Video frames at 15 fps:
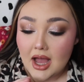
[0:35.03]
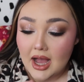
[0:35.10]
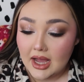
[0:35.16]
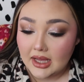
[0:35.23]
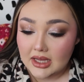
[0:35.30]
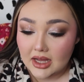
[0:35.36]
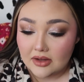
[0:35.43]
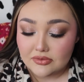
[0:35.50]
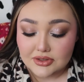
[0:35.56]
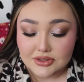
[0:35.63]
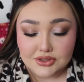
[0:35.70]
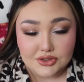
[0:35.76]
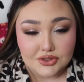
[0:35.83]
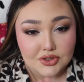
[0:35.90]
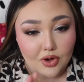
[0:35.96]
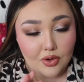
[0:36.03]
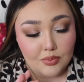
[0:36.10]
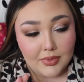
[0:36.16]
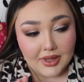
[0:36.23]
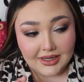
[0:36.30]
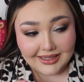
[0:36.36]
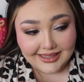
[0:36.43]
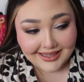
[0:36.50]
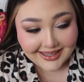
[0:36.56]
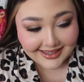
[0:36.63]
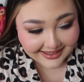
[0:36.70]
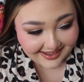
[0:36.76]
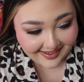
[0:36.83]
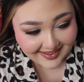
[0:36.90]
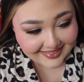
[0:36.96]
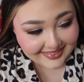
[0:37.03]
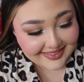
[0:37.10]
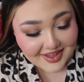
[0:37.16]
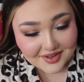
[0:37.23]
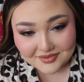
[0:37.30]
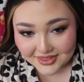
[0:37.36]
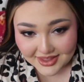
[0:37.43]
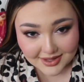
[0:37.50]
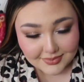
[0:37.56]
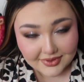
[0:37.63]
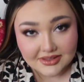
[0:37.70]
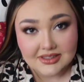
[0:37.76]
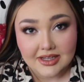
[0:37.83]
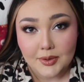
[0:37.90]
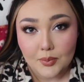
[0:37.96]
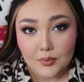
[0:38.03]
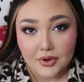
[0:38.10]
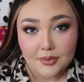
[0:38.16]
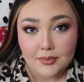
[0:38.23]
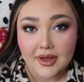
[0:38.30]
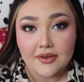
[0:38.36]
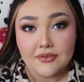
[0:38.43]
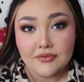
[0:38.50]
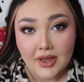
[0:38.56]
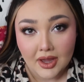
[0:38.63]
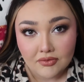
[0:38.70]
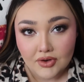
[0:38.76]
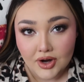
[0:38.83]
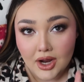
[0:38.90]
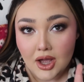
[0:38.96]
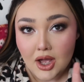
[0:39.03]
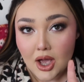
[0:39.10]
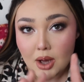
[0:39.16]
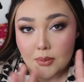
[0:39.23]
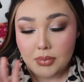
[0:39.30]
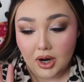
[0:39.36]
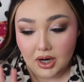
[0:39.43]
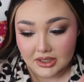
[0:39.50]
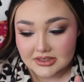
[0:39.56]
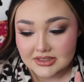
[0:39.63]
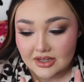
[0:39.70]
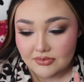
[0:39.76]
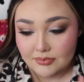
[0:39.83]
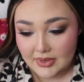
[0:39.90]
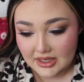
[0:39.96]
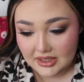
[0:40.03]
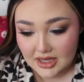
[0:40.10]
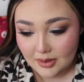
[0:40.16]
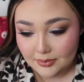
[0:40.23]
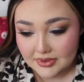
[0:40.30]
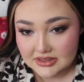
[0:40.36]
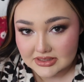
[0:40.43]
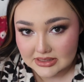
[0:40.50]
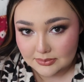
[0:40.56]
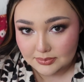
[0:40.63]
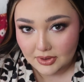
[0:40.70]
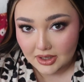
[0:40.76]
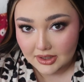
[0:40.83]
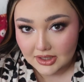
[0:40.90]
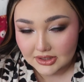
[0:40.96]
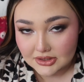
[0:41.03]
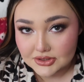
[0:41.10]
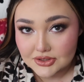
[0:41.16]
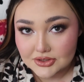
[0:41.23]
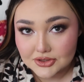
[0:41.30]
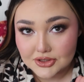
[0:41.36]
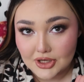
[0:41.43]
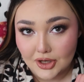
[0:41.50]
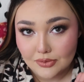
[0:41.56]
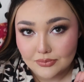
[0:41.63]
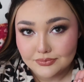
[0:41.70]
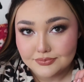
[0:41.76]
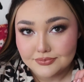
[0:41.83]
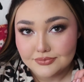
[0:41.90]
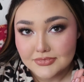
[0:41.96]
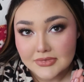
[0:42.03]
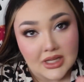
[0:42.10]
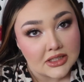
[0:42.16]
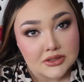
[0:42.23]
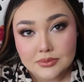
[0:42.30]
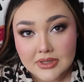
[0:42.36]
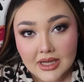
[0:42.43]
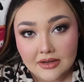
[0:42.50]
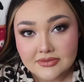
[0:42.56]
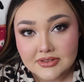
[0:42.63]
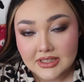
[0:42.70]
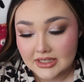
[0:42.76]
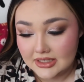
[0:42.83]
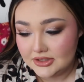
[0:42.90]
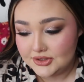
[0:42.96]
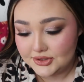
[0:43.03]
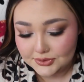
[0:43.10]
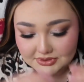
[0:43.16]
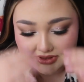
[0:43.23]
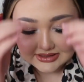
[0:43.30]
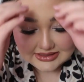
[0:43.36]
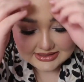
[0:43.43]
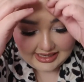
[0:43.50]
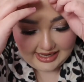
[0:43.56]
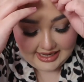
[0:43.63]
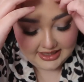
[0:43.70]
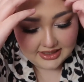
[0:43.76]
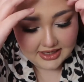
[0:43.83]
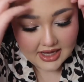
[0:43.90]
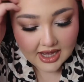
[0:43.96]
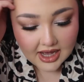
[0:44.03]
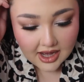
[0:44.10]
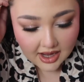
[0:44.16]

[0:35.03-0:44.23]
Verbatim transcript: I have so many. I love them. It's like one of my favorite parts of makeup is lip products. So that's what we have to get into today.